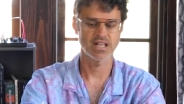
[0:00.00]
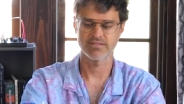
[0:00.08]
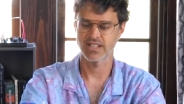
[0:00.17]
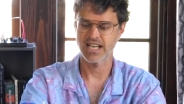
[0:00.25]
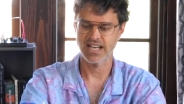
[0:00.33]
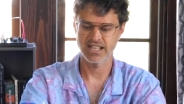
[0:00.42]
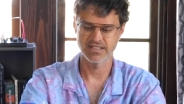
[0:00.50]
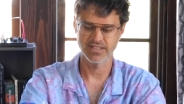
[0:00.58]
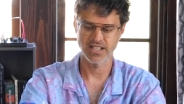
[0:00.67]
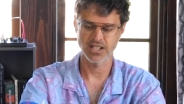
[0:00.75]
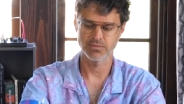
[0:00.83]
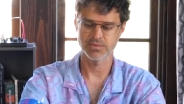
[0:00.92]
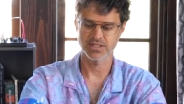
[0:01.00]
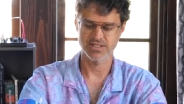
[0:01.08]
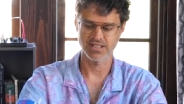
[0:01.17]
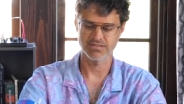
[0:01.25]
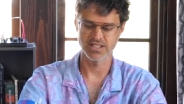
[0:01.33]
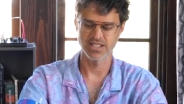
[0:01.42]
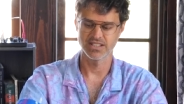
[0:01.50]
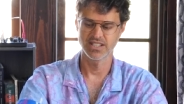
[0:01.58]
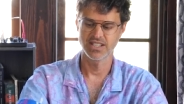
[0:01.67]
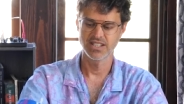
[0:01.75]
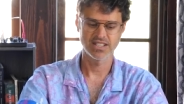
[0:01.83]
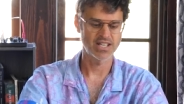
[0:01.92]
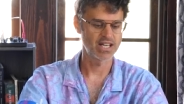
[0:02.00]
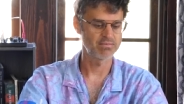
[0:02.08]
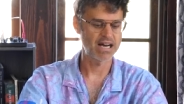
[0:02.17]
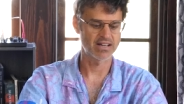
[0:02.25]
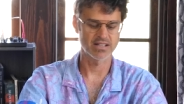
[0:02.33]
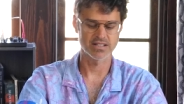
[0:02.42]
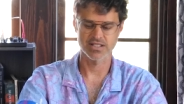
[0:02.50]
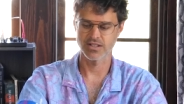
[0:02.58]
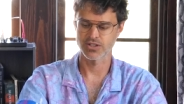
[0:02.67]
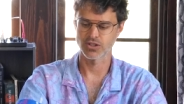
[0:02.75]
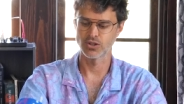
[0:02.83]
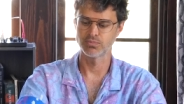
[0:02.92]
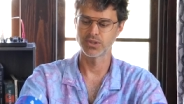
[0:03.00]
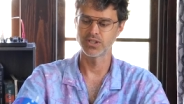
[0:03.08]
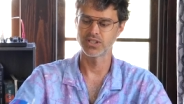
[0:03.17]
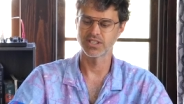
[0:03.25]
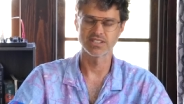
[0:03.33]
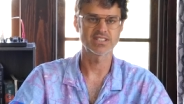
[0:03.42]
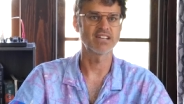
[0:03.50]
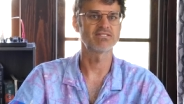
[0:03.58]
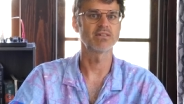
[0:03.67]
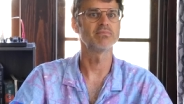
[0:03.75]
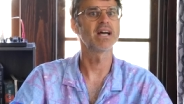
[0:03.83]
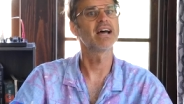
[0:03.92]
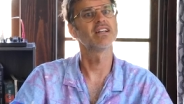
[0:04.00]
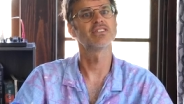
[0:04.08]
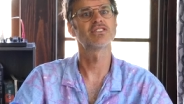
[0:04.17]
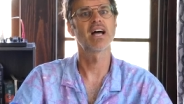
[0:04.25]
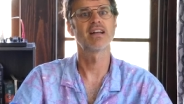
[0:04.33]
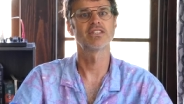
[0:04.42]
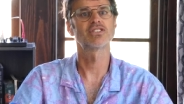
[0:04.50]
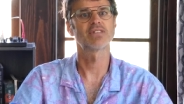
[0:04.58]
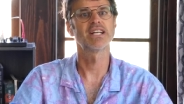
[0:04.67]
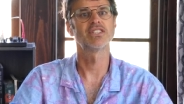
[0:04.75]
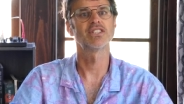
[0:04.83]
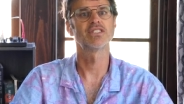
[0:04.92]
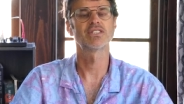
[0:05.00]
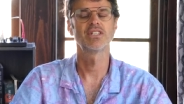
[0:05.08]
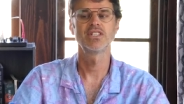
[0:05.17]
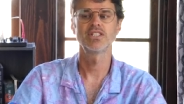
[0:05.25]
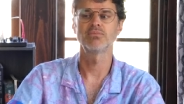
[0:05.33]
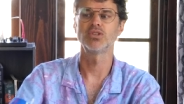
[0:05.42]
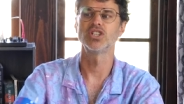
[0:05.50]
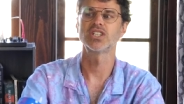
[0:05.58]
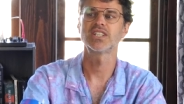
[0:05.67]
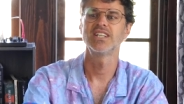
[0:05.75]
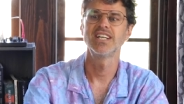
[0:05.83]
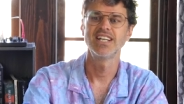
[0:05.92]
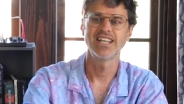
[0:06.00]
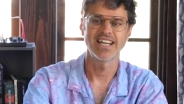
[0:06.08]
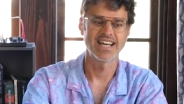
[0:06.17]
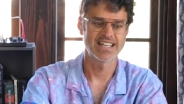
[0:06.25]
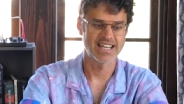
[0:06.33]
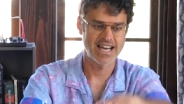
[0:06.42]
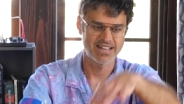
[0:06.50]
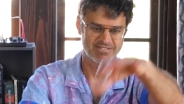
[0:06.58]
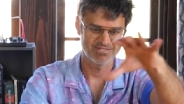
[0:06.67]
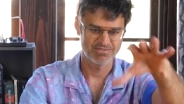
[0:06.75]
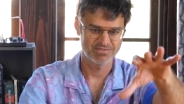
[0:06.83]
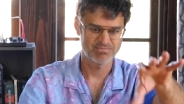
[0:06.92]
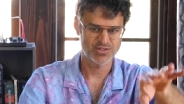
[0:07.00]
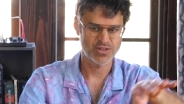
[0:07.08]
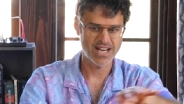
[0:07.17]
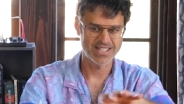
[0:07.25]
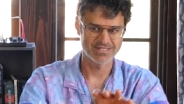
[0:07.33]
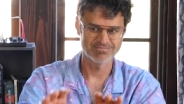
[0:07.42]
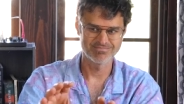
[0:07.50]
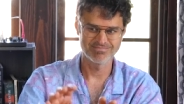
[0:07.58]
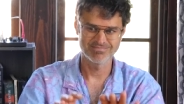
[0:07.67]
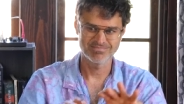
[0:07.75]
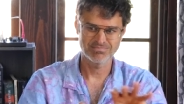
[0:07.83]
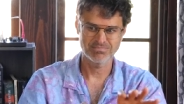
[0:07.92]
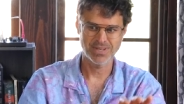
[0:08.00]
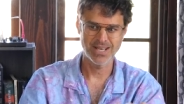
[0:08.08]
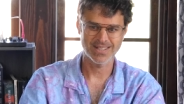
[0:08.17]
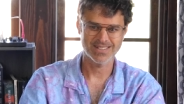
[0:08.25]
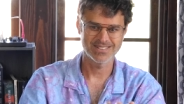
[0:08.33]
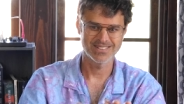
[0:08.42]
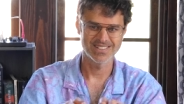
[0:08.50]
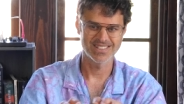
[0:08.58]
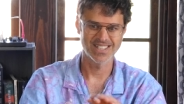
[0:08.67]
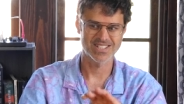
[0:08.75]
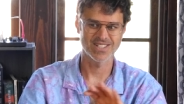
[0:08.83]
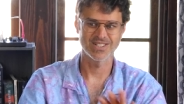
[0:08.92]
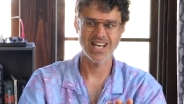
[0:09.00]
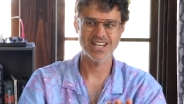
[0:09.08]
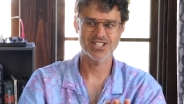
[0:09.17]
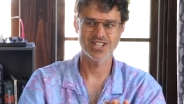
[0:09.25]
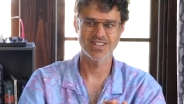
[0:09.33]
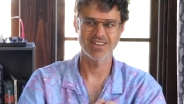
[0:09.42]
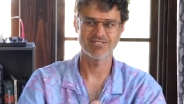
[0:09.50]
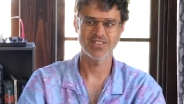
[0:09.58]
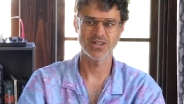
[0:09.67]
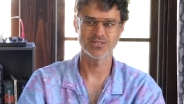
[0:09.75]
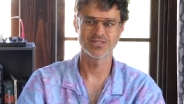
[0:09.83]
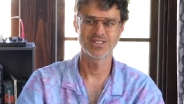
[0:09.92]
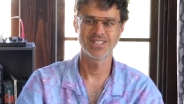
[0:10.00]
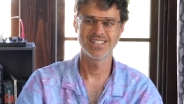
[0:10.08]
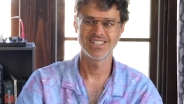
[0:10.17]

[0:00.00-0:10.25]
stuff that I had developed, stuff that came out of the Serge Gold book, and stuff from Alan, Alan Strange's book. And I kind of tried to pick a selection that felt